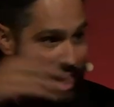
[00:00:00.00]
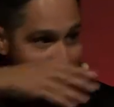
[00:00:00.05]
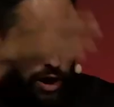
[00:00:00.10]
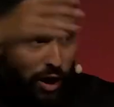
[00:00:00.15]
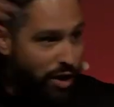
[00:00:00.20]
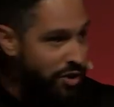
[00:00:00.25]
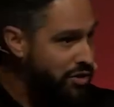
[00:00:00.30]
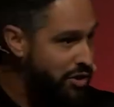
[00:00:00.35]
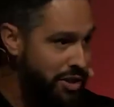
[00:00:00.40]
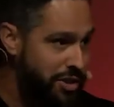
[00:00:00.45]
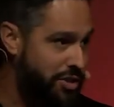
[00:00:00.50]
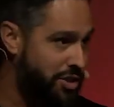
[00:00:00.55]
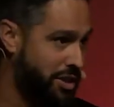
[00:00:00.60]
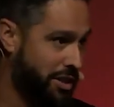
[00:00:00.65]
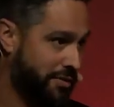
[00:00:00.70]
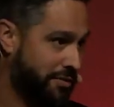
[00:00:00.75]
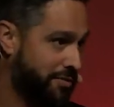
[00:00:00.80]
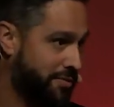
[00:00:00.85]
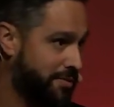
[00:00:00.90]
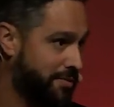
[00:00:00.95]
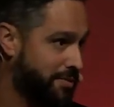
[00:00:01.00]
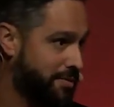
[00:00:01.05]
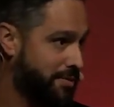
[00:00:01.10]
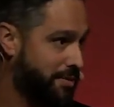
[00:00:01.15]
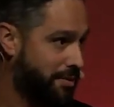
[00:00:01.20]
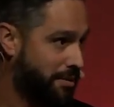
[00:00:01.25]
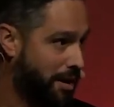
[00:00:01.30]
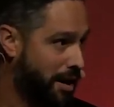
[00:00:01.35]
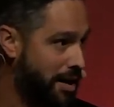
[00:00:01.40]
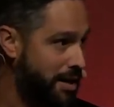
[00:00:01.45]
like all this other stuff,
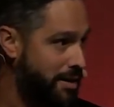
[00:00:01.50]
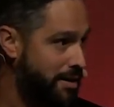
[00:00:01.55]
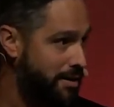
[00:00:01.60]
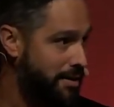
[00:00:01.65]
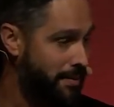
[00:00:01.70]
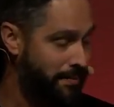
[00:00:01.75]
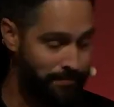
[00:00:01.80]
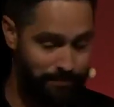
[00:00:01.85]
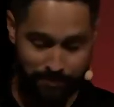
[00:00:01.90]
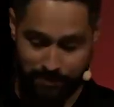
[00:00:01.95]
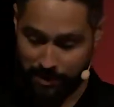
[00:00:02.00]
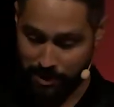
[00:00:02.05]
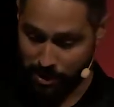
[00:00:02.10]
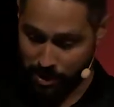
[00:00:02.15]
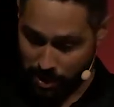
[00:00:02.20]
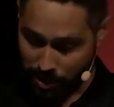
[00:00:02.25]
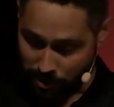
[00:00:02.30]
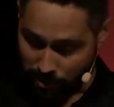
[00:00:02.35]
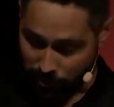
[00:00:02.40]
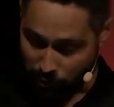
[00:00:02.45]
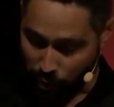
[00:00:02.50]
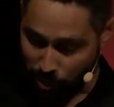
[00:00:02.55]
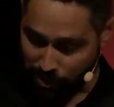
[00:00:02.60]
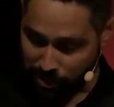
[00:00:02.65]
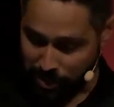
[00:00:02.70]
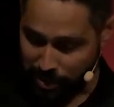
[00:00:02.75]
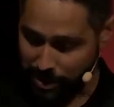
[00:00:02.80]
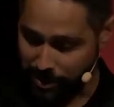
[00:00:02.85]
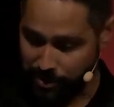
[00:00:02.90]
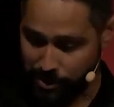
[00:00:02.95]
right?
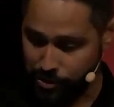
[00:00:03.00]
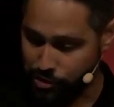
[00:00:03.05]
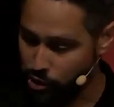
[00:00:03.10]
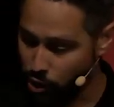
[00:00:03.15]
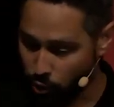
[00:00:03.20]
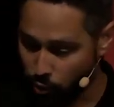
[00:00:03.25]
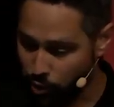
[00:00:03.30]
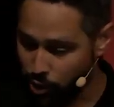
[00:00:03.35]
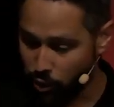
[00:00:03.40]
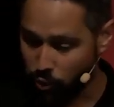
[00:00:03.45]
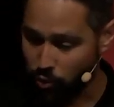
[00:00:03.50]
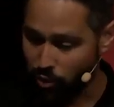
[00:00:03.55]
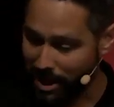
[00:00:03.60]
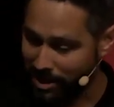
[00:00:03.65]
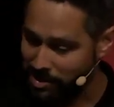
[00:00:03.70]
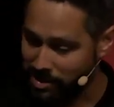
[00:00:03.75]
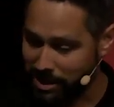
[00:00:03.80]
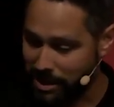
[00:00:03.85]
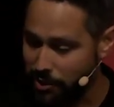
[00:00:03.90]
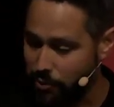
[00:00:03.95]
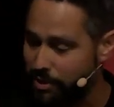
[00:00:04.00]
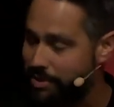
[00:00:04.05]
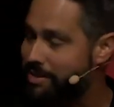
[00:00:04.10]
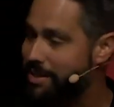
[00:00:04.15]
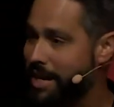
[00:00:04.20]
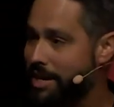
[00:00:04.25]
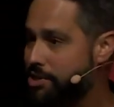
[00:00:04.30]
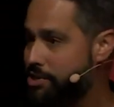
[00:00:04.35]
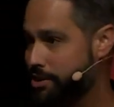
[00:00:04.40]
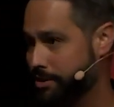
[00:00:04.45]
Fourthly, there's no real wrestling with
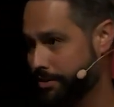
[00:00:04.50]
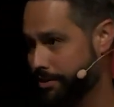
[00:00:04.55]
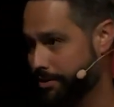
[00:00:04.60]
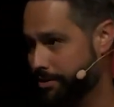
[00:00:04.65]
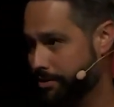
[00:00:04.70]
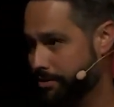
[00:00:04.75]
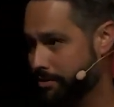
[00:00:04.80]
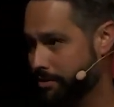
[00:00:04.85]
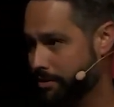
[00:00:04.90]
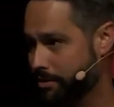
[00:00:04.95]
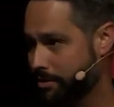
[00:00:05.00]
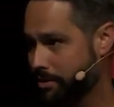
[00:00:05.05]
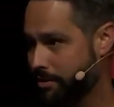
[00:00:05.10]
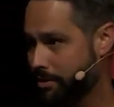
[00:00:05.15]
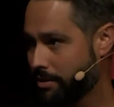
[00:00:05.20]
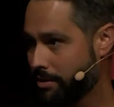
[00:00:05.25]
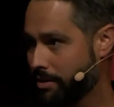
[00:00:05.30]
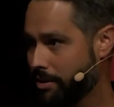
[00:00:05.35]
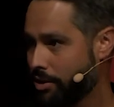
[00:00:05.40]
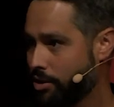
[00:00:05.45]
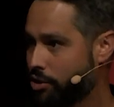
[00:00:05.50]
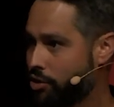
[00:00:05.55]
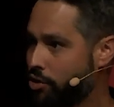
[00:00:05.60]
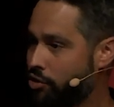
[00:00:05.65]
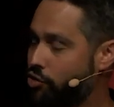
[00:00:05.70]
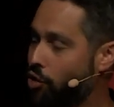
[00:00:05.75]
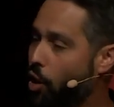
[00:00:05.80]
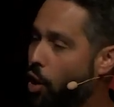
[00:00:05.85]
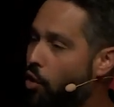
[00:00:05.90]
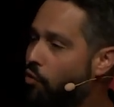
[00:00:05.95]
tensions.
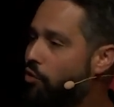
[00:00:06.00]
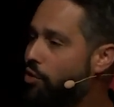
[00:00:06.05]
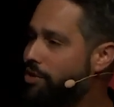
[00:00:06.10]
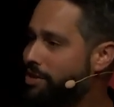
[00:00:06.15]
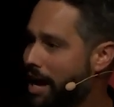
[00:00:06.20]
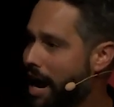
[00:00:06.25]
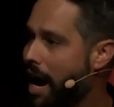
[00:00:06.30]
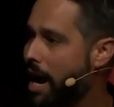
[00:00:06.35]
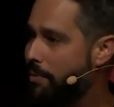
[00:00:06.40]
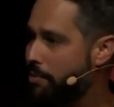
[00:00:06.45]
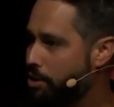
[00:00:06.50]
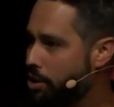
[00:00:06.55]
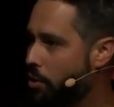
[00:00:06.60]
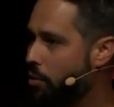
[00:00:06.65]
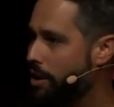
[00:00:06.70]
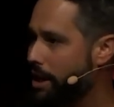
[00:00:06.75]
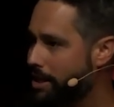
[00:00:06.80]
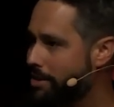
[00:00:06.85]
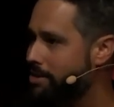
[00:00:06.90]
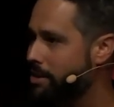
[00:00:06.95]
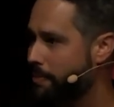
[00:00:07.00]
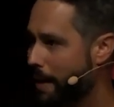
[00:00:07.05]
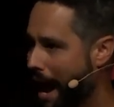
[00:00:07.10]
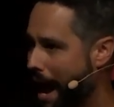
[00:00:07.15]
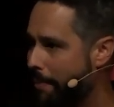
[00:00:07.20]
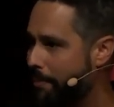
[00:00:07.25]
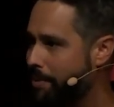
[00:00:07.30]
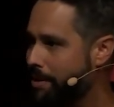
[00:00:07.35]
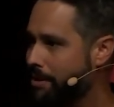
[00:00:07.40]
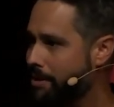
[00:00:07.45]
So over time, you know what ends up
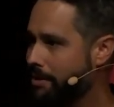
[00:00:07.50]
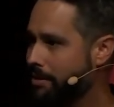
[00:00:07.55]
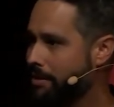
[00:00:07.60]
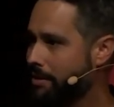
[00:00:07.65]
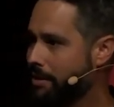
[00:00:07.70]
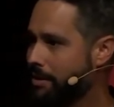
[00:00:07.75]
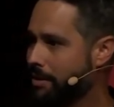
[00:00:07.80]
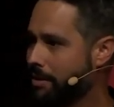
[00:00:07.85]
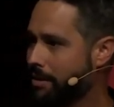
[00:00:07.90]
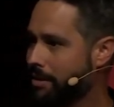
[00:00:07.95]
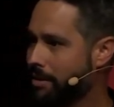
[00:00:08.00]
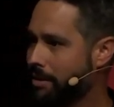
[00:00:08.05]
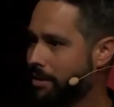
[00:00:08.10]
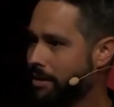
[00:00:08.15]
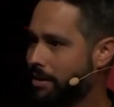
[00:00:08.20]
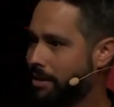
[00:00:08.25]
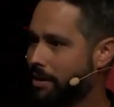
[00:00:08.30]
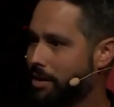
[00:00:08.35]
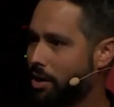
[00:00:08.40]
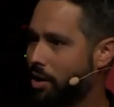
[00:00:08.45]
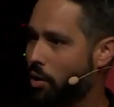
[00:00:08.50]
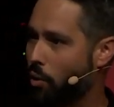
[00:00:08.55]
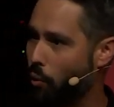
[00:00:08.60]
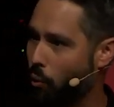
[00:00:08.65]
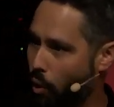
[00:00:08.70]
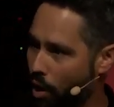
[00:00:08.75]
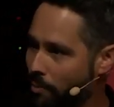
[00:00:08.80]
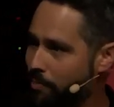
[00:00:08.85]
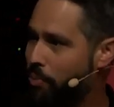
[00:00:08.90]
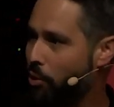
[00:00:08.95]
happening?
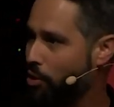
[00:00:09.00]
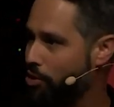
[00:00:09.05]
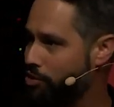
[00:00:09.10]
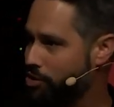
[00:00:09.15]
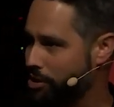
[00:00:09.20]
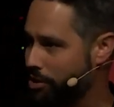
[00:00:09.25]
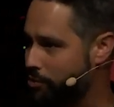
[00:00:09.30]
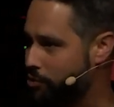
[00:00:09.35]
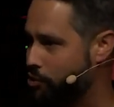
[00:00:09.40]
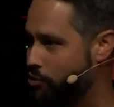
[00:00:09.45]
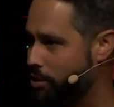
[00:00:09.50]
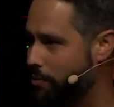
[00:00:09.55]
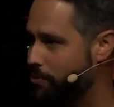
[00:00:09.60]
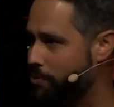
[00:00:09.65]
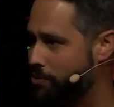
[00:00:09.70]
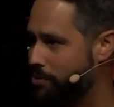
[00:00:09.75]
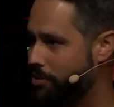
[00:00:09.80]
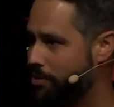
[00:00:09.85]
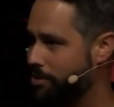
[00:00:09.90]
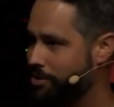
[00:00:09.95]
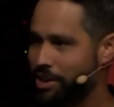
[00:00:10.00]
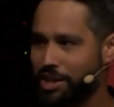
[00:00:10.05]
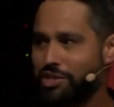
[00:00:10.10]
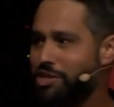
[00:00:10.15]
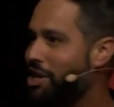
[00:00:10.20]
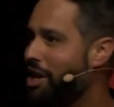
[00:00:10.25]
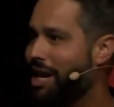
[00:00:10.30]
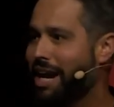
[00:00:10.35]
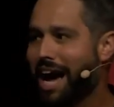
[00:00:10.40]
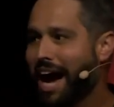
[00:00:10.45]
One portion of Scripture
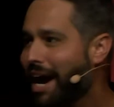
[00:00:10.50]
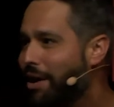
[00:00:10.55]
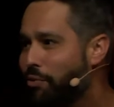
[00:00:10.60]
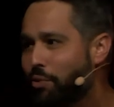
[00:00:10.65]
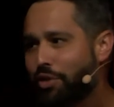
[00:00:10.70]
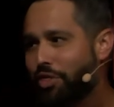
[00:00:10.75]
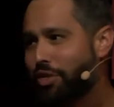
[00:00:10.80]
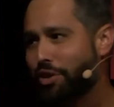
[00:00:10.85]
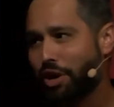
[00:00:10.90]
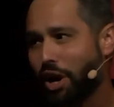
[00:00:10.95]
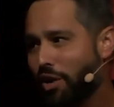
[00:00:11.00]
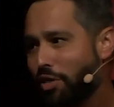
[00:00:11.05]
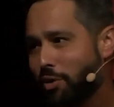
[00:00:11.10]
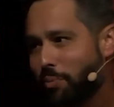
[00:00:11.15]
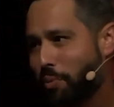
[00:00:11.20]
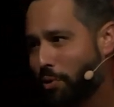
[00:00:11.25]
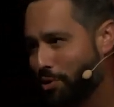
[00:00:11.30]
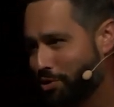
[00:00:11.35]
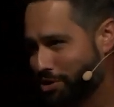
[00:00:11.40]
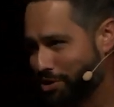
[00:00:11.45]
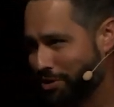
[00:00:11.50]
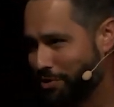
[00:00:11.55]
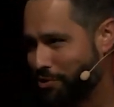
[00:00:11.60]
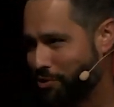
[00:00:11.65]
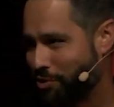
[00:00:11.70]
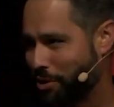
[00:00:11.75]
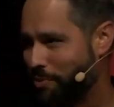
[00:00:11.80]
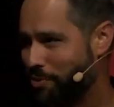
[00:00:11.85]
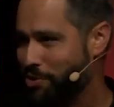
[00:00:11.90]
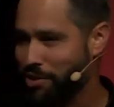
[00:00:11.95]
doesn't align with the other portion of
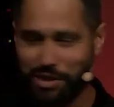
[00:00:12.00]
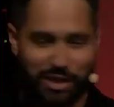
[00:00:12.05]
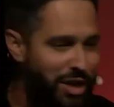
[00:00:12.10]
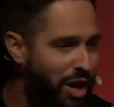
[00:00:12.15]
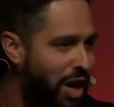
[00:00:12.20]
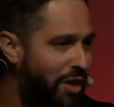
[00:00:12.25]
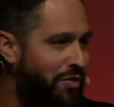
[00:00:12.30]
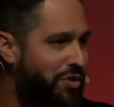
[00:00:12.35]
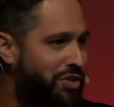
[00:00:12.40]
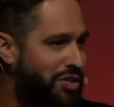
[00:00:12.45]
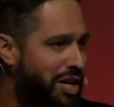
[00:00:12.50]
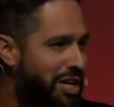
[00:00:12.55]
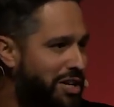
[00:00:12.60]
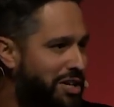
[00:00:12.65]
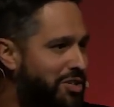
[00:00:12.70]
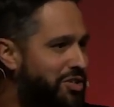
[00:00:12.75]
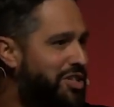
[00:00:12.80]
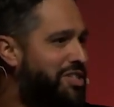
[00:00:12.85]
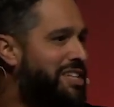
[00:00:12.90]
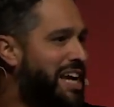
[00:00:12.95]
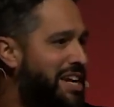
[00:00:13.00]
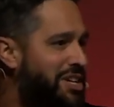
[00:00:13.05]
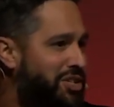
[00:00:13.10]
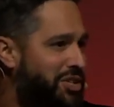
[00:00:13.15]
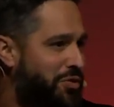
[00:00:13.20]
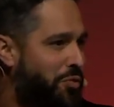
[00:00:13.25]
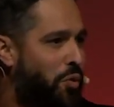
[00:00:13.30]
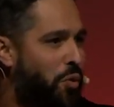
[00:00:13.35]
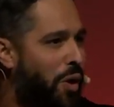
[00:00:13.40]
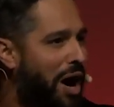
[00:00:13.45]
Scripture, and then all of a sudden there's a
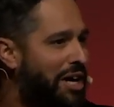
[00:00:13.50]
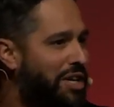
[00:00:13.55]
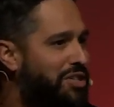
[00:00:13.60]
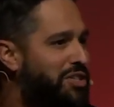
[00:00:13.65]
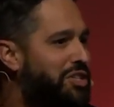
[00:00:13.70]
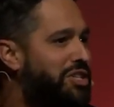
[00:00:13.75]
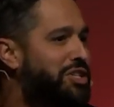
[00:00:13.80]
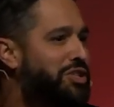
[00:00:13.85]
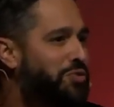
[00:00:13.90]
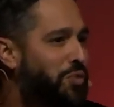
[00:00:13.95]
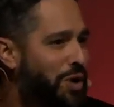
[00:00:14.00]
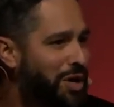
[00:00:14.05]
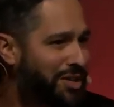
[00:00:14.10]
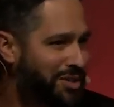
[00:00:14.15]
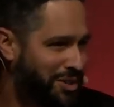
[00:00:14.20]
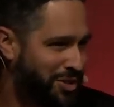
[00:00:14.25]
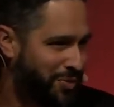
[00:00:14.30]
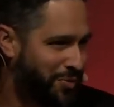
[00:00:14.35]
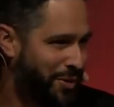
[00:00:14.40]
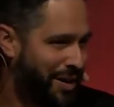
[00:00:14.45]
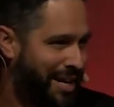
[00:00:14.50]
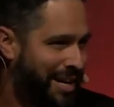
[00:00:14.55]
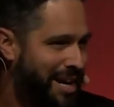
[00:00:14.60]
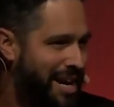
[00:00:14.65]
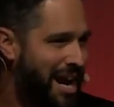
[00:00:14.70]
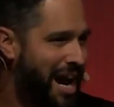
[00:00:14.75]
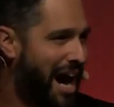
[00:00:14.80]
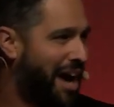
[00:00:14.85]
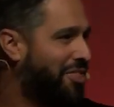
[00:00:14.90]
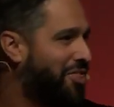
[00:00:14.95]
tension. Well, why doesn't this work this way?
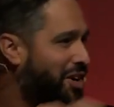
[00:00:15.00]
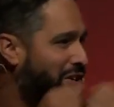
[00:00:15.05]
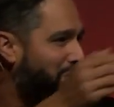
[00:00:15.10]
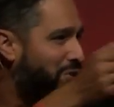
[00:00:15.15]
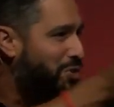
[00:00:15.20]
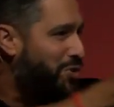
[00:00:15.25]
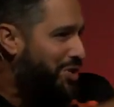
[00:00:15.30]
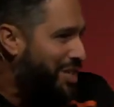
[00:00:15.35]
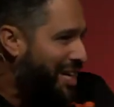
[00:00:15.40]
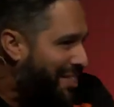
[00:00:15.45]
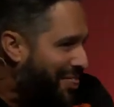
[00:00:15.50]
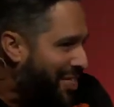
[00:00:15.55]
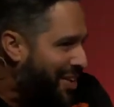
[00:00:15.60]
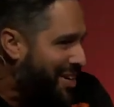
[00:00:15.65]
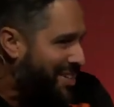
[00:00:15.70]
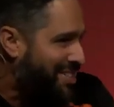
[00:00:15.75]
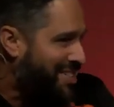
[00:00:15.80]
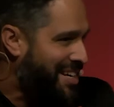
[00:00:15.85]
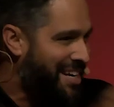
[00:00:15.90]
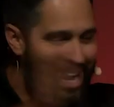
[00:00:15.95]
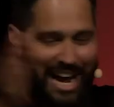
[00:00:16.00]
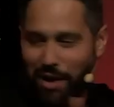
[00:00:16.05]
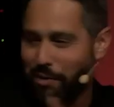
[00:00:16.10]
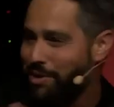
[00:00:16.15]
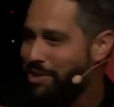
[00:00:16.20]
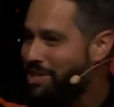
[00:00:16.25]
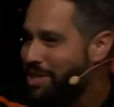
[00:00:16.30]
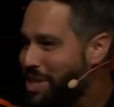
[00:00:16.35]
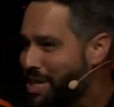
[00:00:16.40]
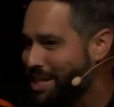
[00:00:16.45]
I thought you said this, and now
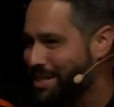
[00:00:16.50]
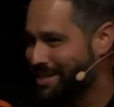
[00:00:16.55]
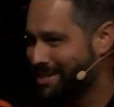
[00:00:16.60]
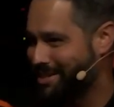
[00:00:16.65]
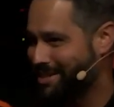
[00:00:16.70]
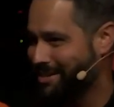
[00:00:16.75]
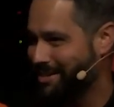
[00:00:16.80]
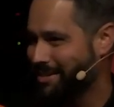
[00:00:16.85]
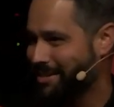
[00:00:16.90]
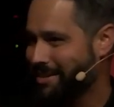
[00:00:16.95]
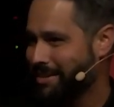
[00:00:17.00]
it's this.